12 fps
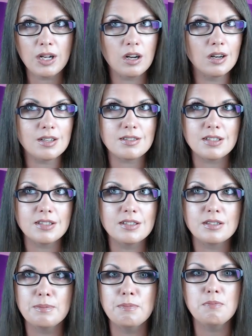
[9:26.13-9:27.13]

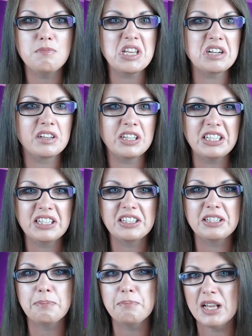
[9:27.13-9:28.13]
causes
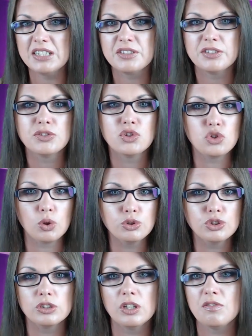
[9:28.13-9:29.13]
myriad mental,
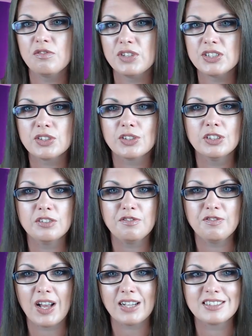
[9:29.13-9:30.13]
social, and physical
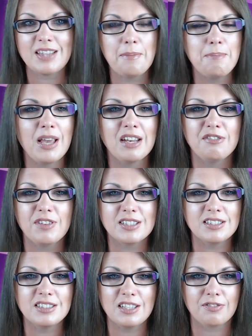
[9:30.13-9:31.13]
effects that
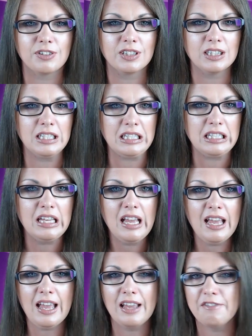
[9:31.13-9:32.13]
manifest differently
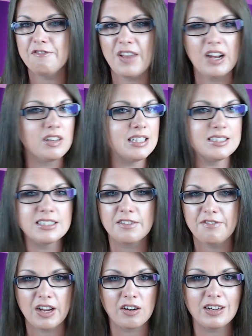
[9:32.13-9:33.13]
and vary in
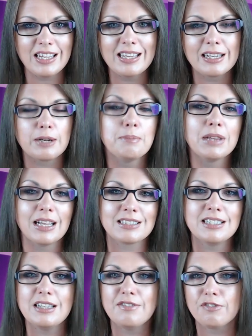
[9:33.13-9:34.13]
severity and
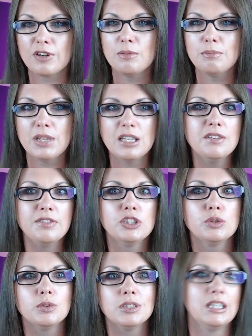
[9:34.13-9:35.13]
complexity from
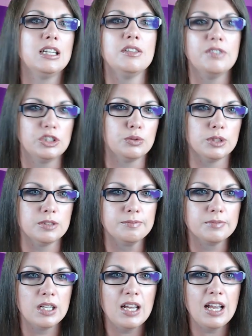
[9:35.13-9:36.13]
individual to individual.
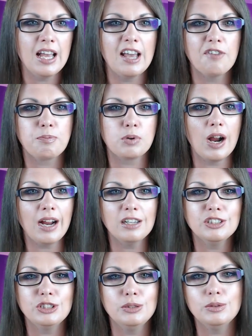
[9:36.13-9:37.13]
If
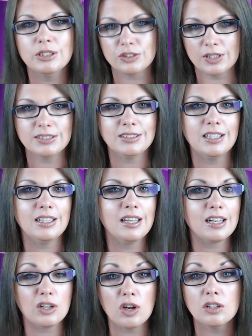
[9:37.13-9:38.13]
prior to addressing,
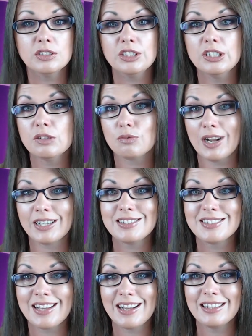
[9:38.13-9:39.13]
acknowledging,
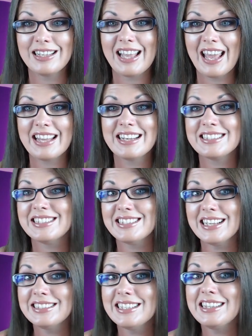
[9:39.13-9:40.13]
reconciling, and
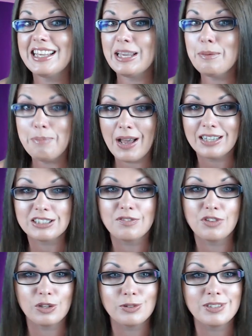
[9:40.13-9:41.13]
assessing the impact
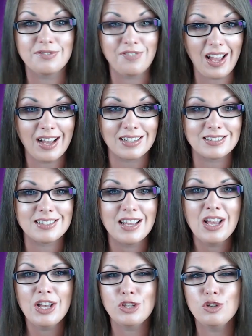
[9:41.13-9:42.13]
of those effects,
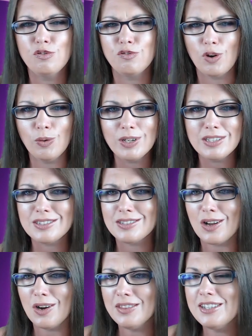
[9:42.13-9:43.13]
you focus
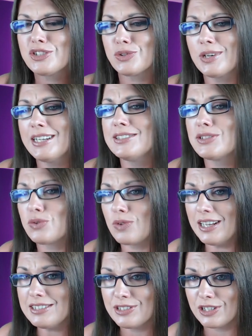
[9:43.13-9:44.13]
on the
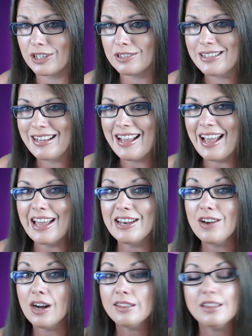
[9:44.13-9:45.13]
transgressor and
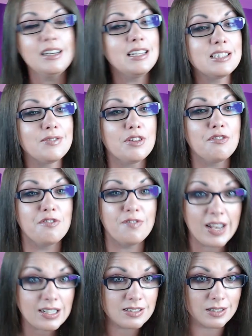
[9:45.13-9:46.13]
not the needs of the
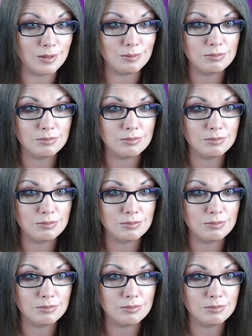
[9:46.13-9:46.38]
victim,